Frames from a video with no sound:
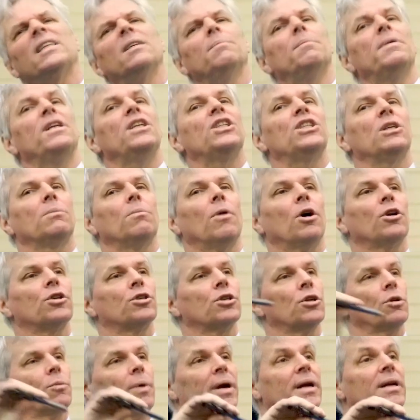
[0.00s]
diminishing
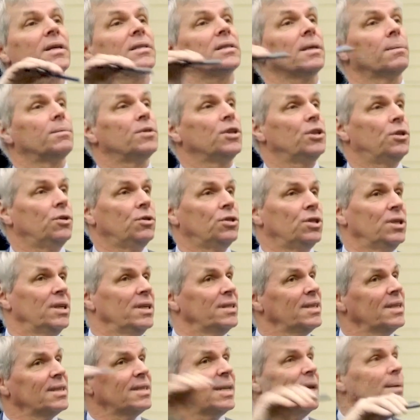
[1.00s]
marginal rate of substitution.
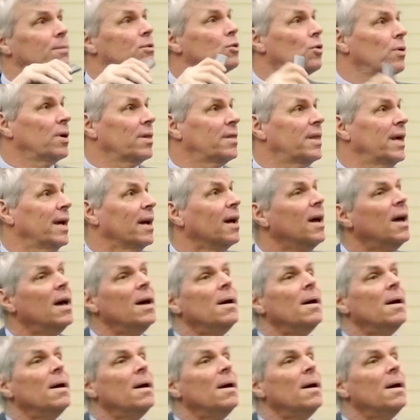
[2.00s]
It's the same sort of thing.